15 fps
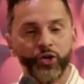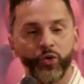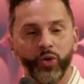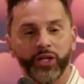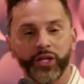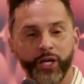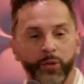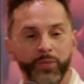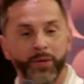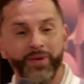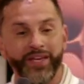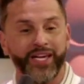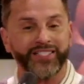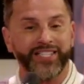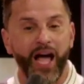you a little bit
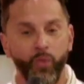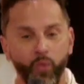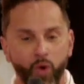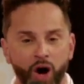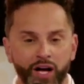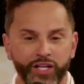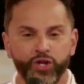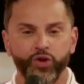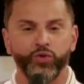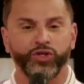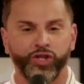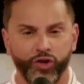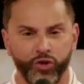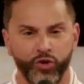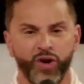because I want you
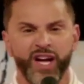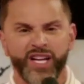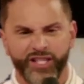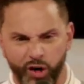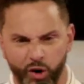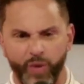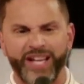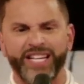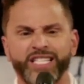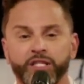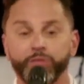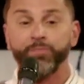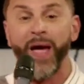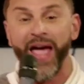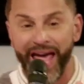to
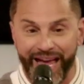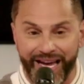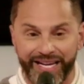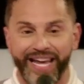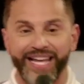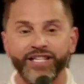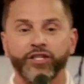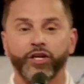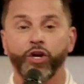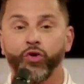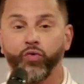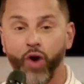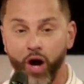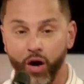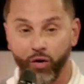expand and to
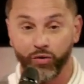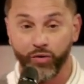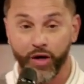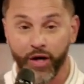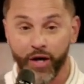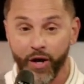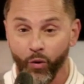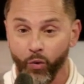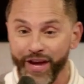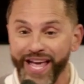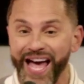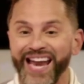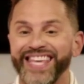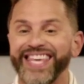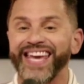grow. We
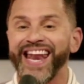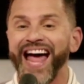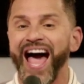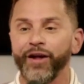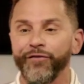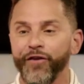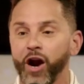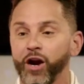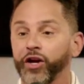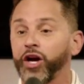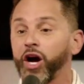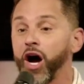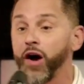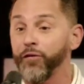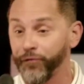got to get out of our
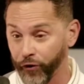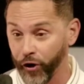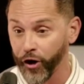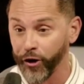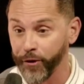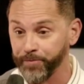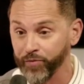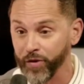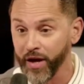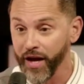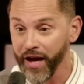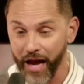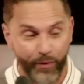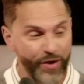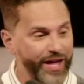comfort
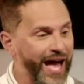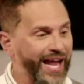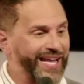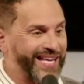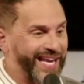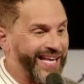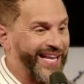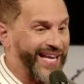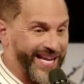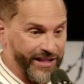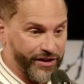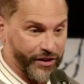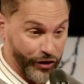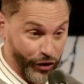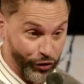and we got to get
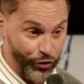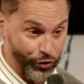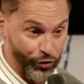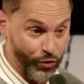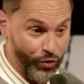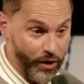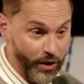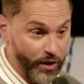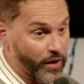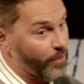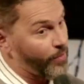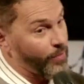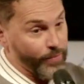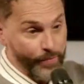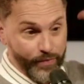into
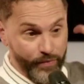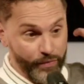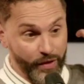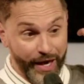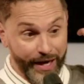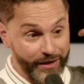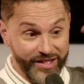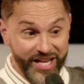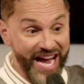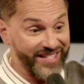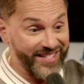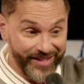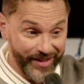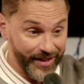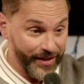like
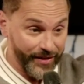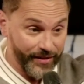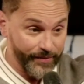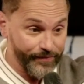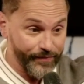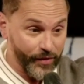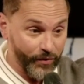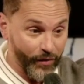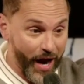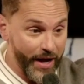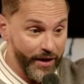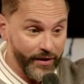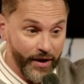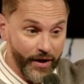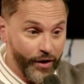destiny,
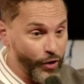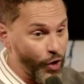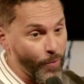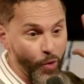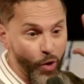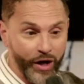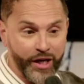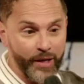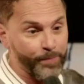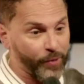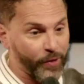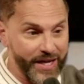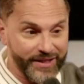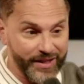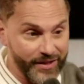right? No more
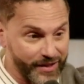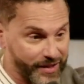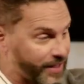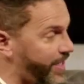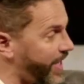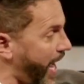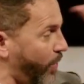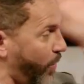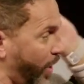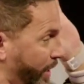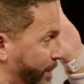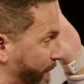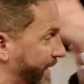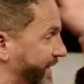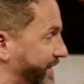complacency. I want
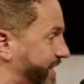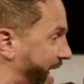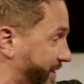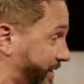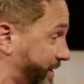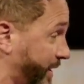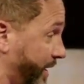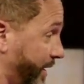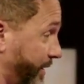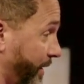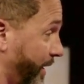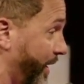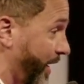to be in destiny.